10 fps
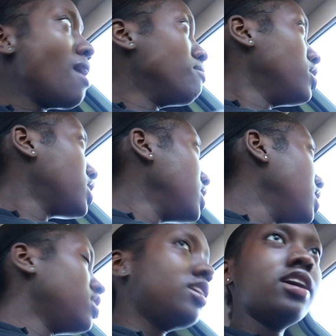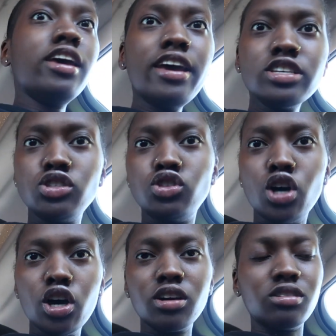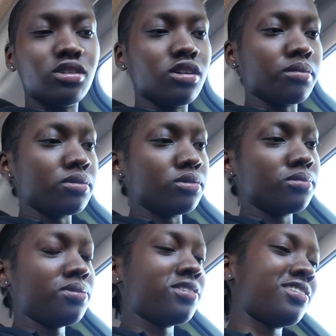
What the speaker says: I'm looking, it's dog poop.